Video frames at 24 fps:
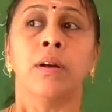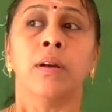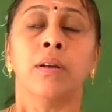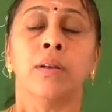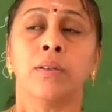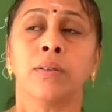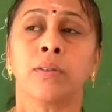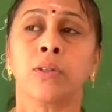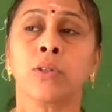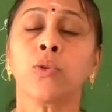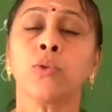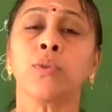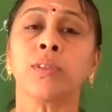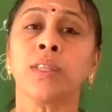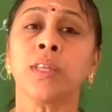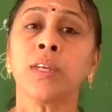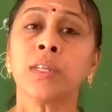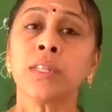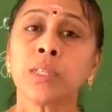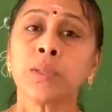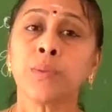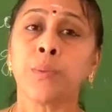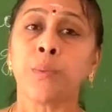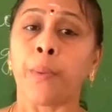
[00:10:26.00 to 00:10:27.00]
So
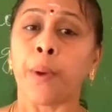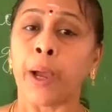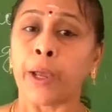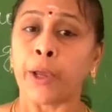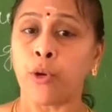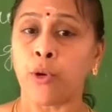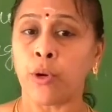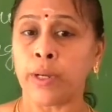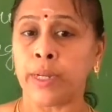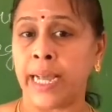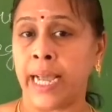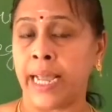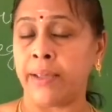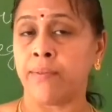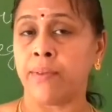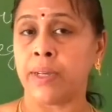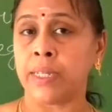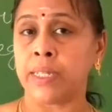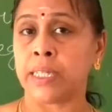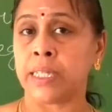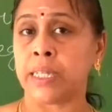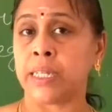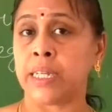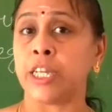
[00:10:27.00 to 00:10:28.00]
this
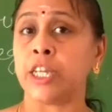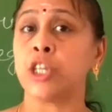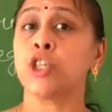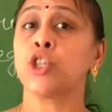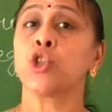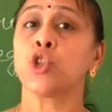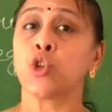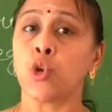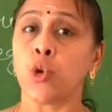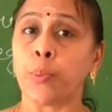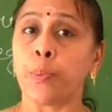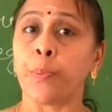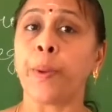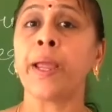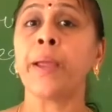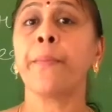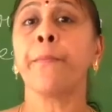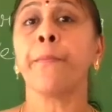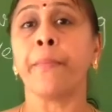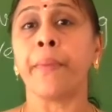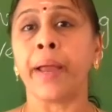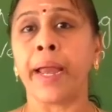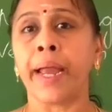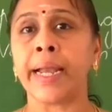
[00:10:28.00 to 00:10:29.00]
biodiversity should
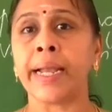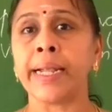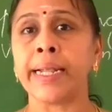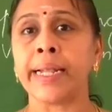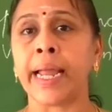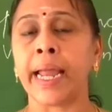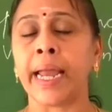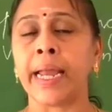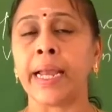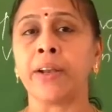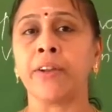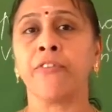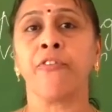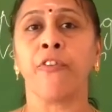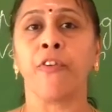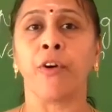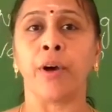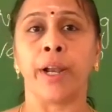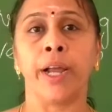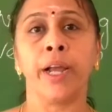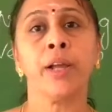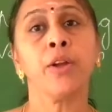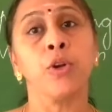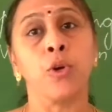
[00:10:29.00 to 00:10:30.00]
be maintained
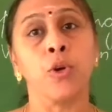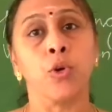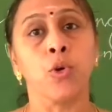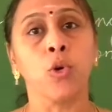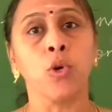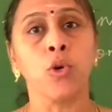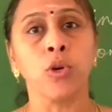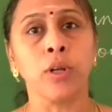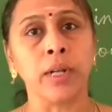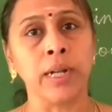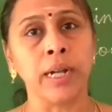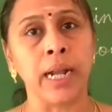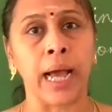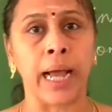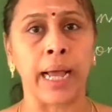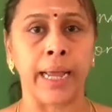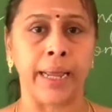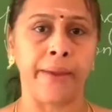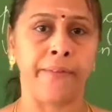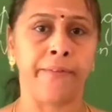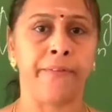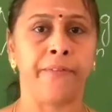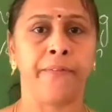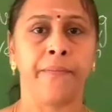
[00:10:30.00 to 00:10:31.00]
for a good
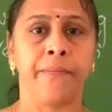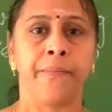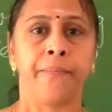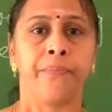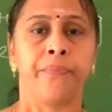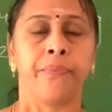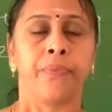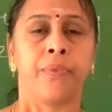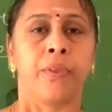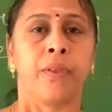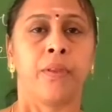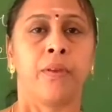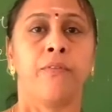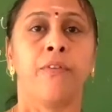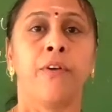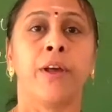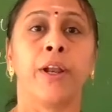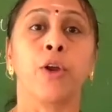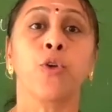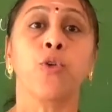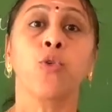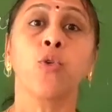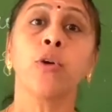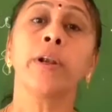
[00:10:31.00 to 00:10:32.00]
life, for
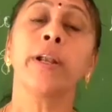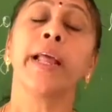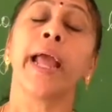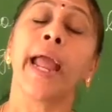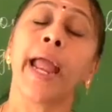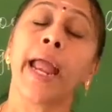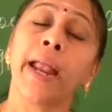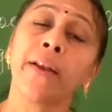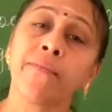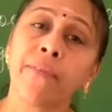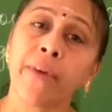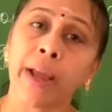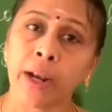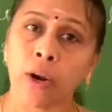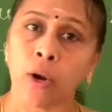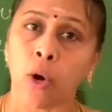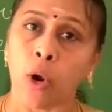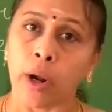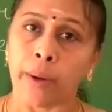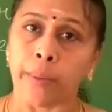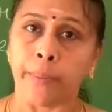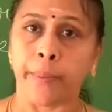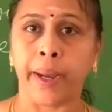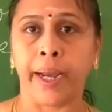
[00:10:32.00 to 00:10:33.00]
a good
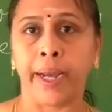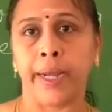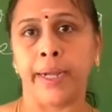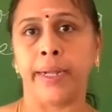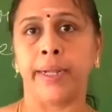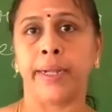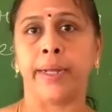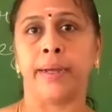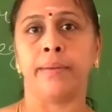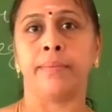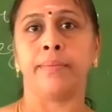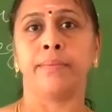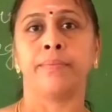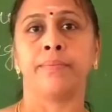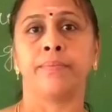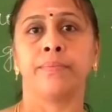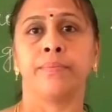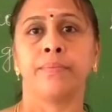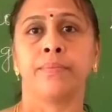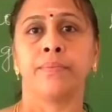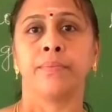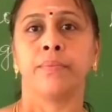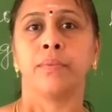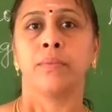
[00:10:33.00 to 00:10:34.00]
environment,
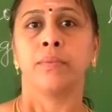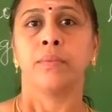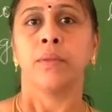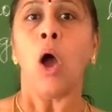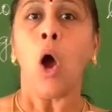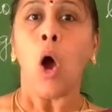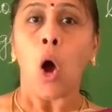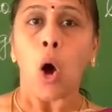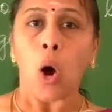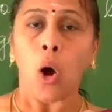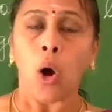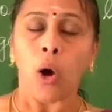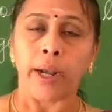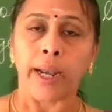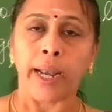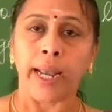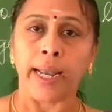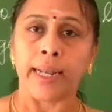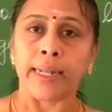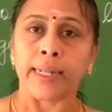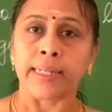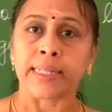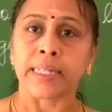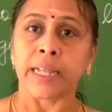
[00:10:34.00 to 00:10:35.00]
or
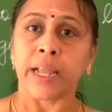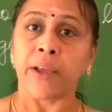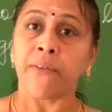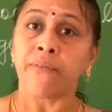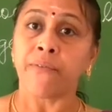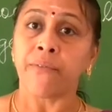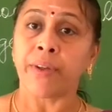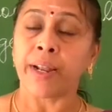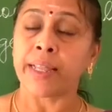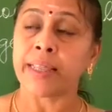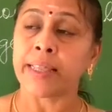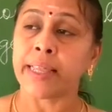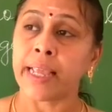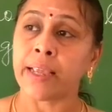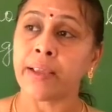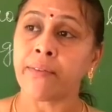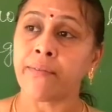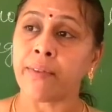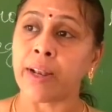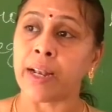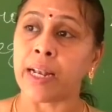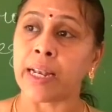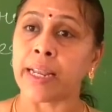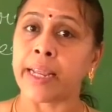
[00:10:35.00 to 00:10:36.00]
else
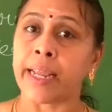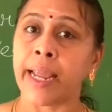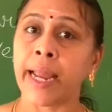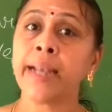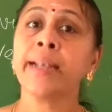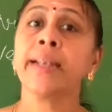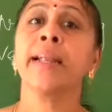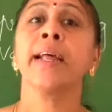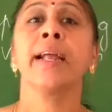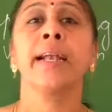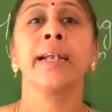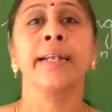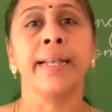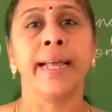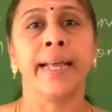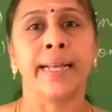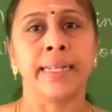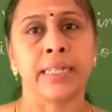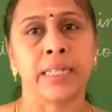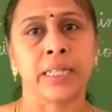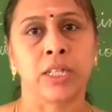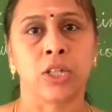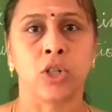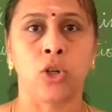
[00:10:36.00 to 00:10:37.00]
everything will get
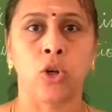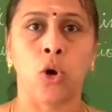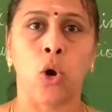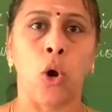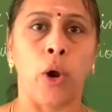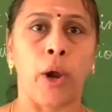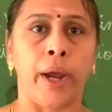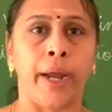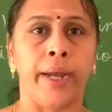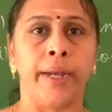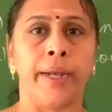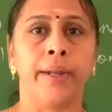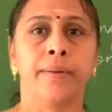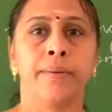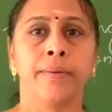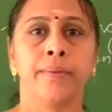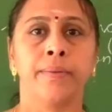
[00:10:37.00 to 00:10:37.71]
destroyed.